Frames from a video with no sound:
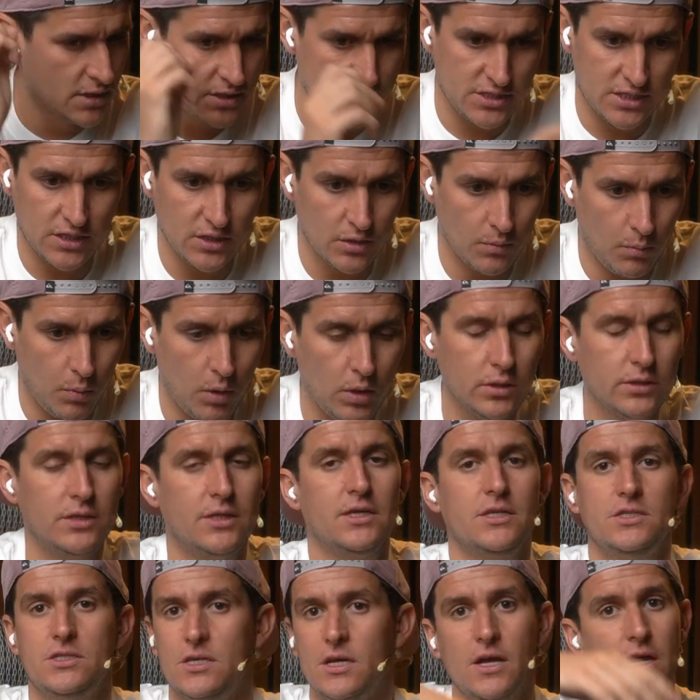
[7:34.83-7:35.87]
0
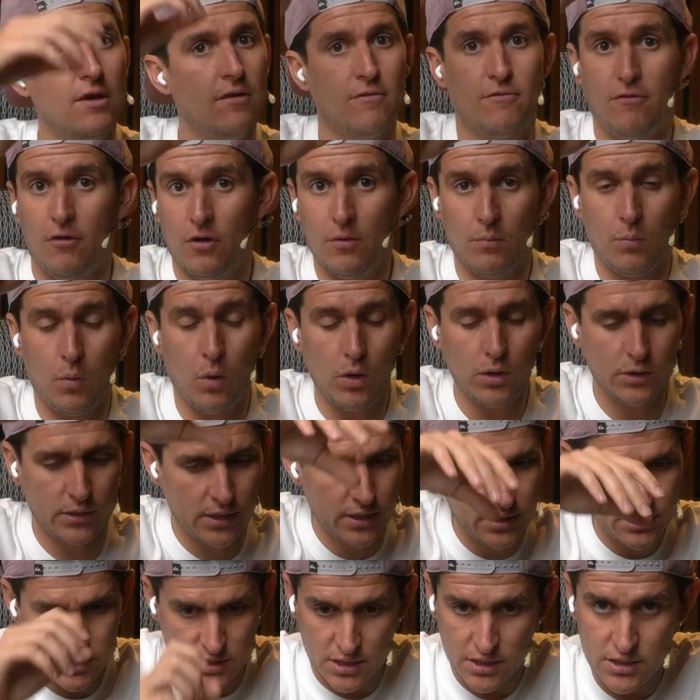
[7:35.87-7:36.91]
voltage, 4
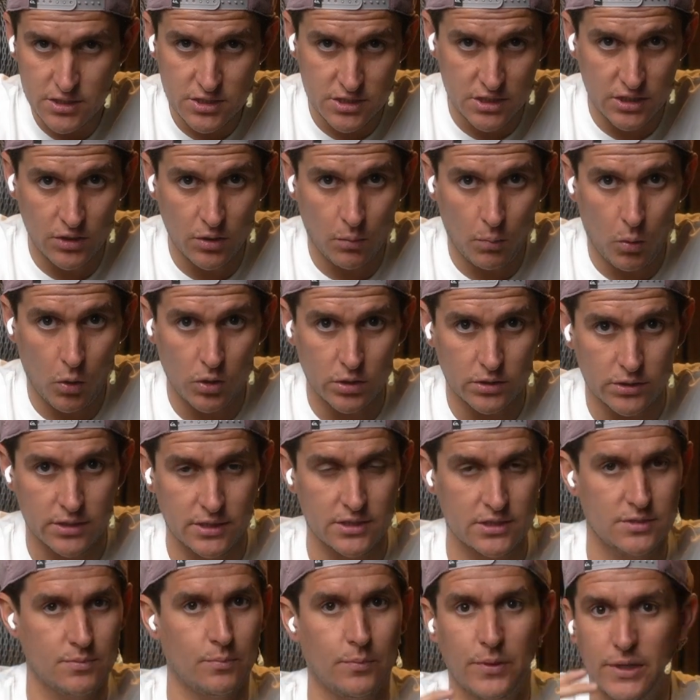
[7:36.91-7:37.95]
voltage, 0
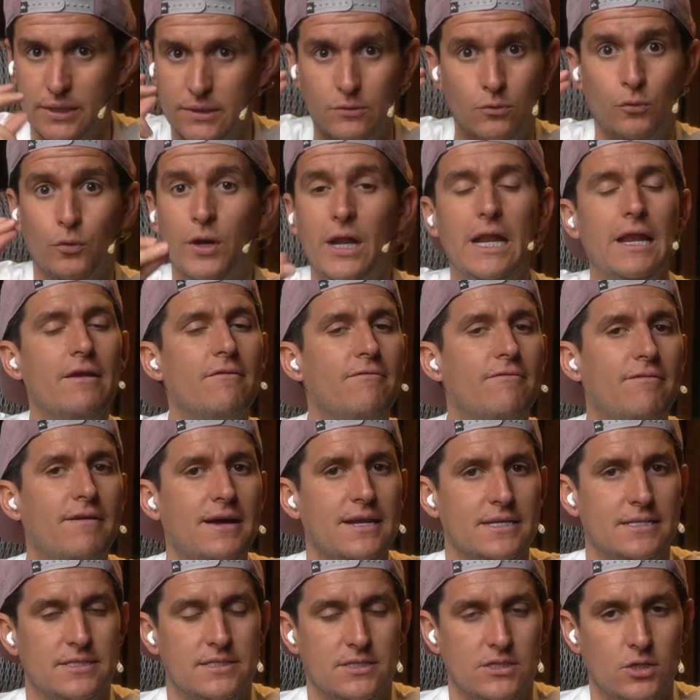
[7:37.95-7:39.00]
voltage, but really
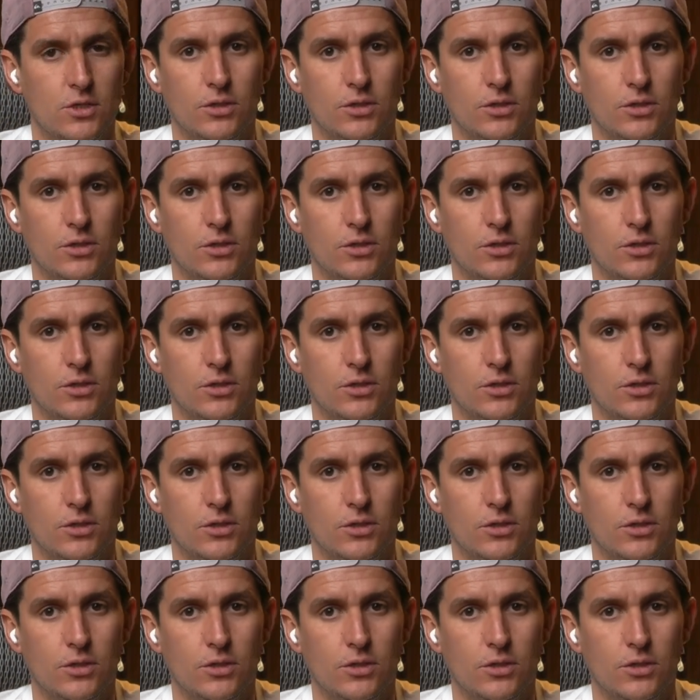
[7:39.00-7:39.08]
fast.